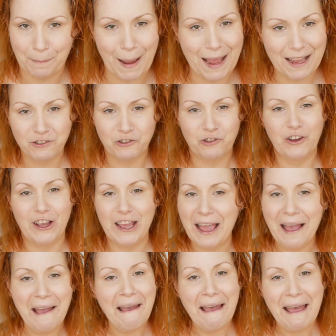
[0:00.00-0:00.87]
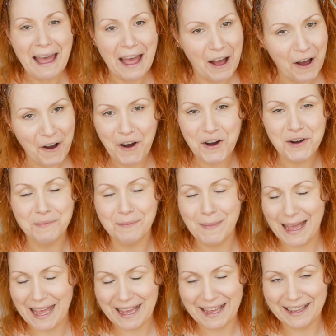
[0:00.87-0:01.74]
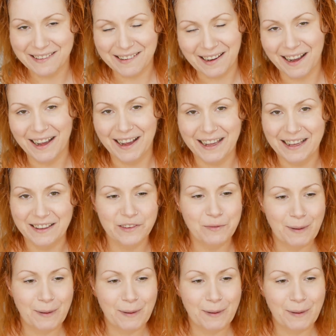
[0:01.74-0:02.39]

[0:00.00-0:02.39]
patchy home hair dye,